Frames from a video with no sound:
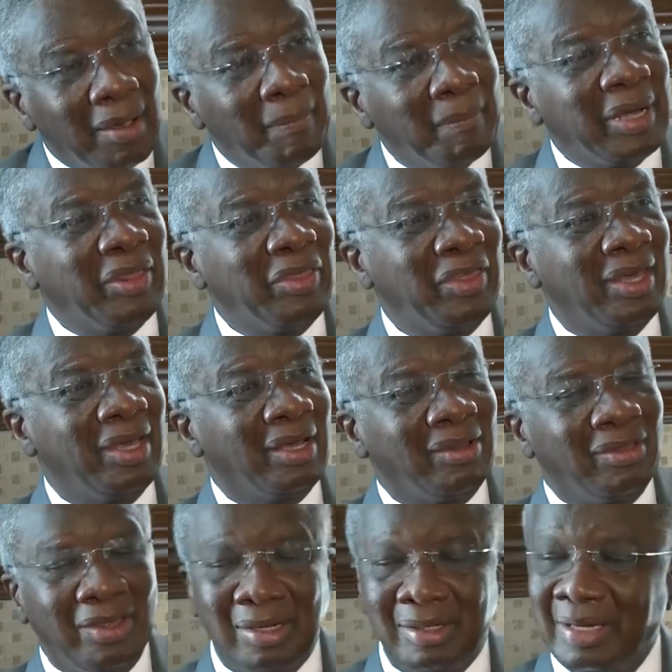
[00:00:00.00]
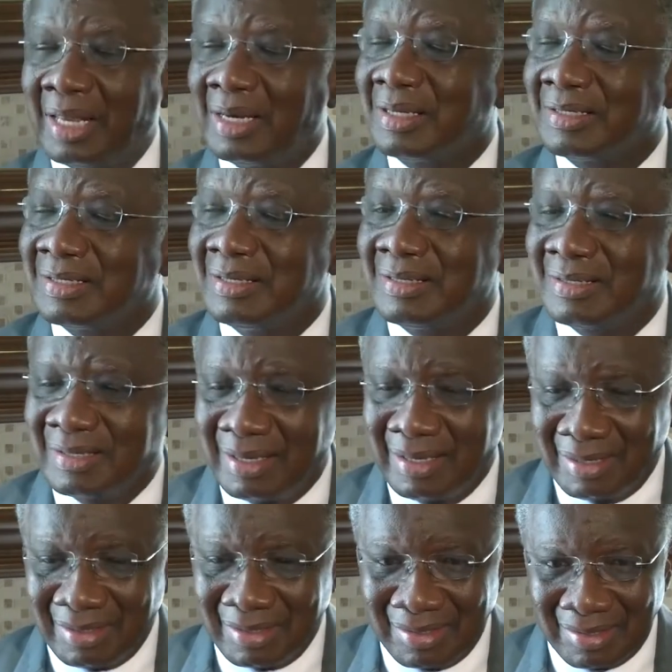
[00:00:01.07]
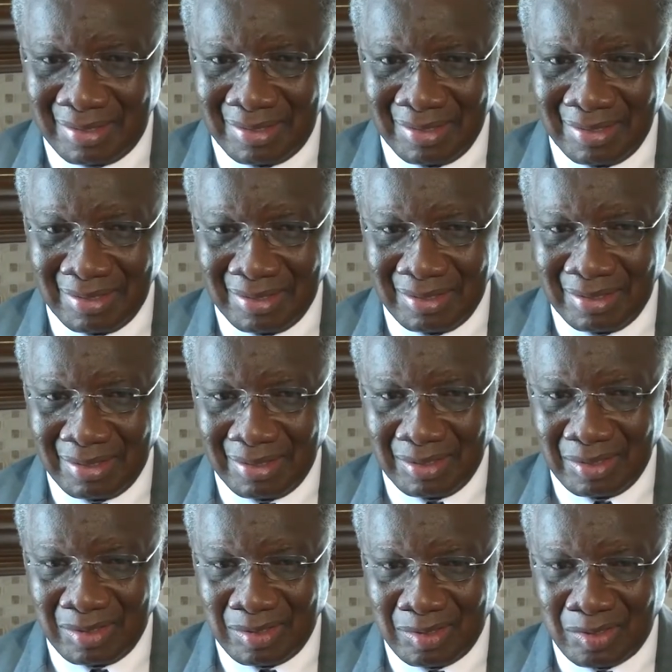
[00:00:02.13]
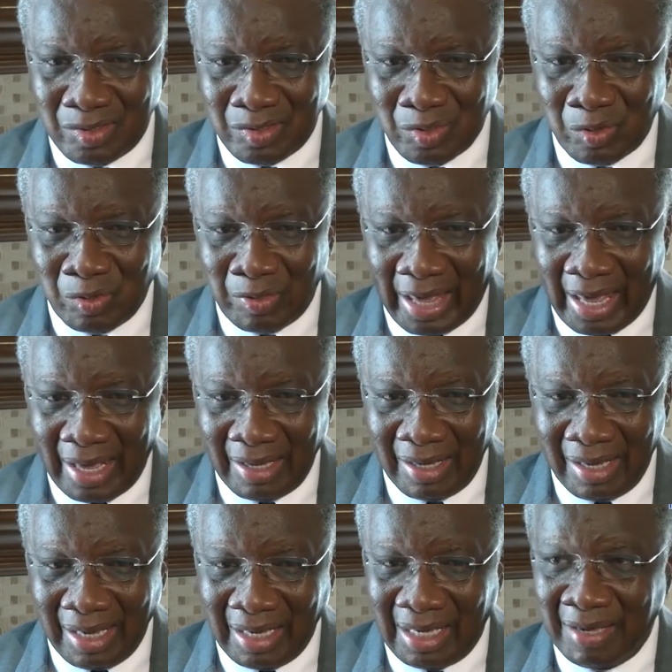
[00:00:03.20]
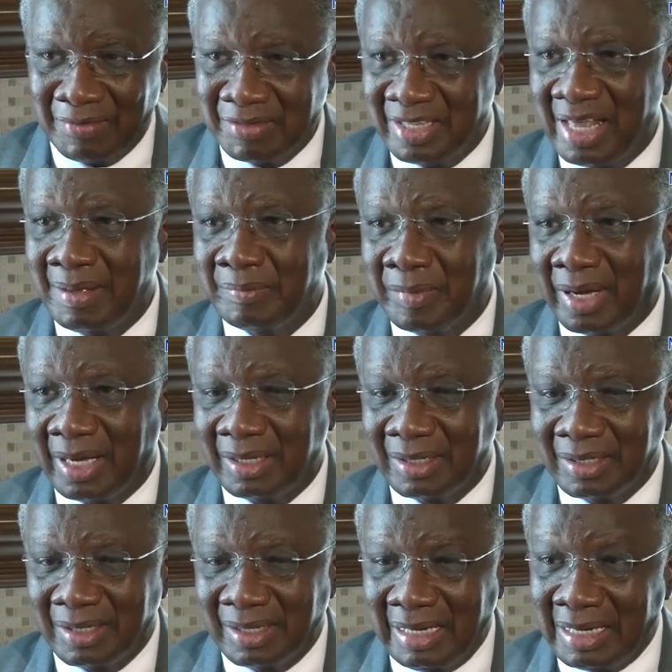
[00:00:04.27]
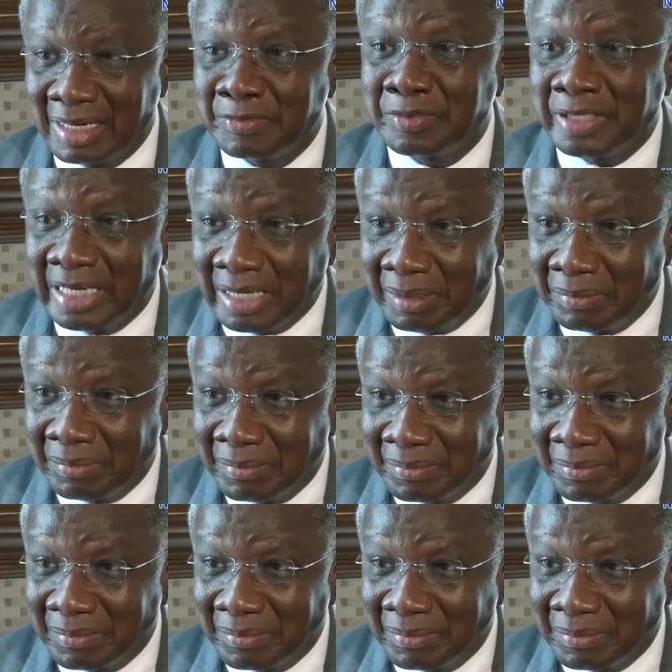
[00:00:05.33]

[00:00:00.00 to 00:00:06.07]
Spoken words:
But they tell us these things so that it gives them enough time